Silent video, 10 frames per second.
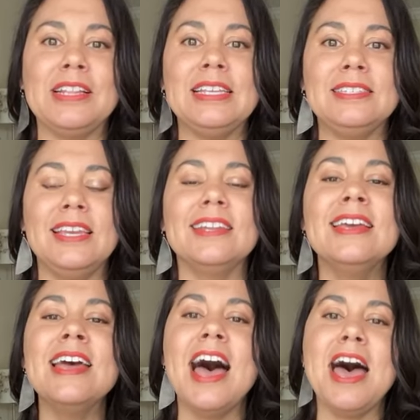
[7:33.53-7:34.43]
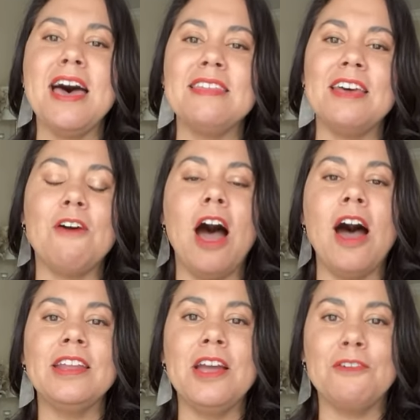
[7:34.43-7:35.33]
to listen. The
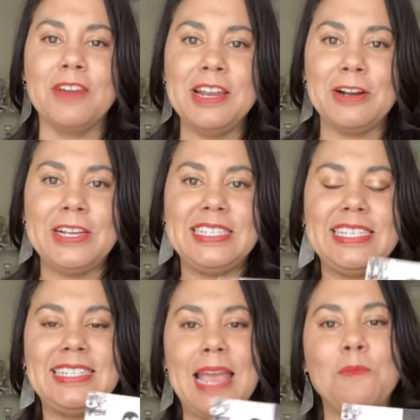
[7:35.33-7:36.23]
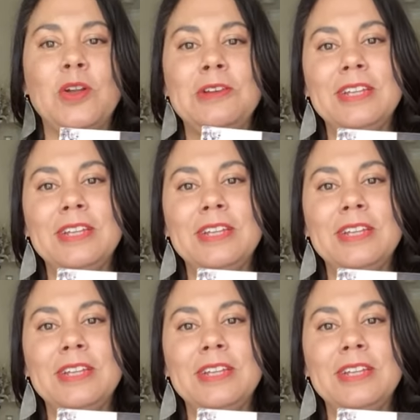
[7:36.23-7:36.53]
audio reader is the same one who